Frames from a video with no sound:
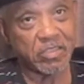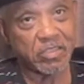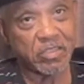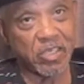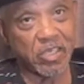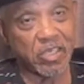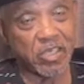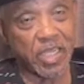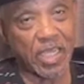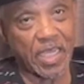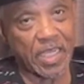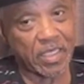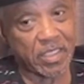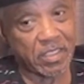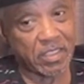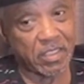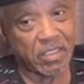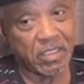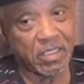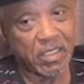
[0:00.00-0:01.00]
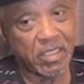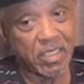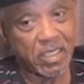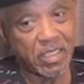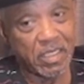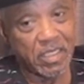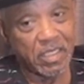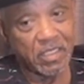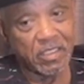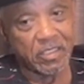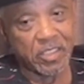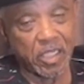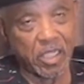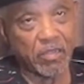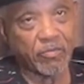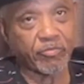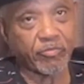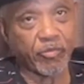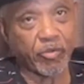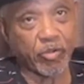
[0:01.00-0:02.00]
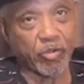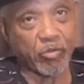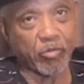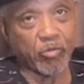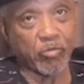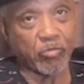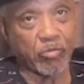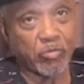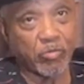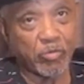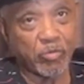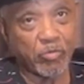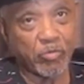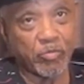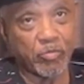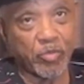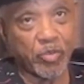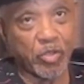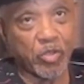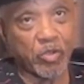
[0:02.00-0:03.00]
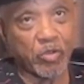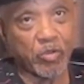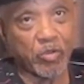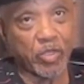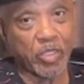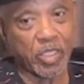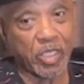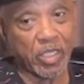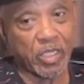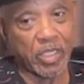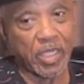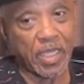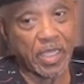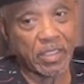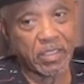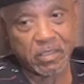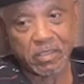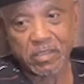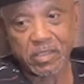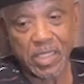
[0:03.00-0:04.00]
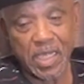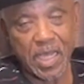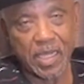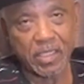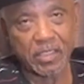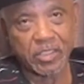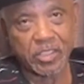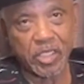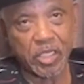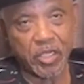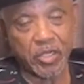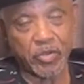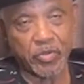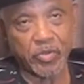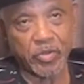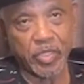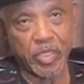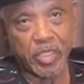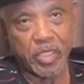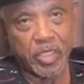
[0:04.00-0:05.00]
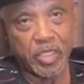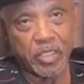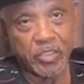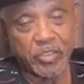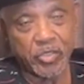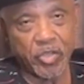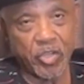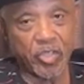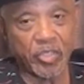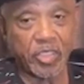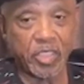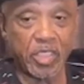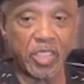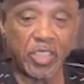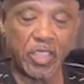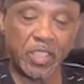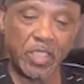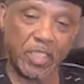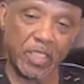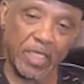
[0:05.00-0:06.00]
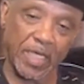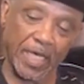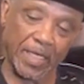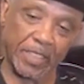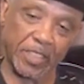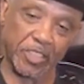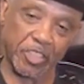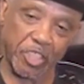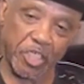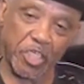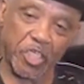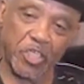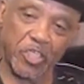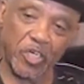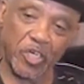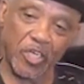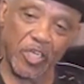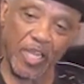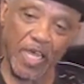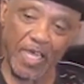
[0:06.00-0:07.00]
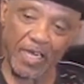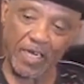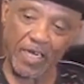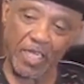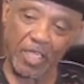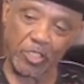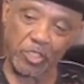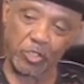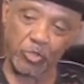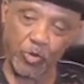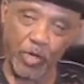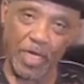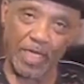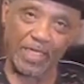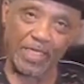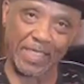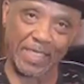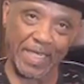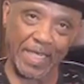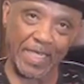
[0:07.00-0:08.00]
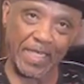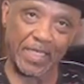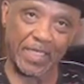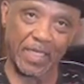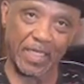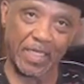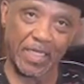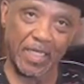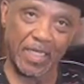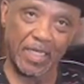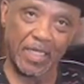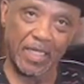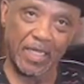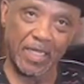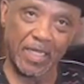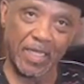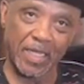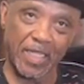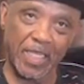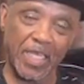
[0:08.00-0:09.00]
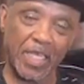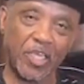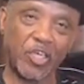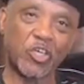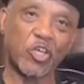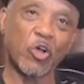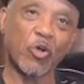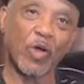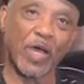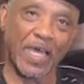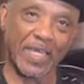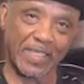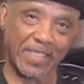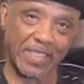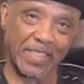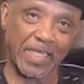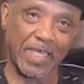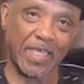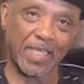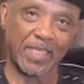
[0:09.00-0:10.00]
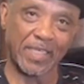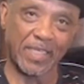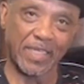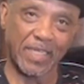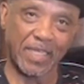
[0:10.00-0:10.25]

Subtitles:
unlock the death row, unlock the solitary. Turnkey got the key to unlock, let you out the gate. He could go out the gate.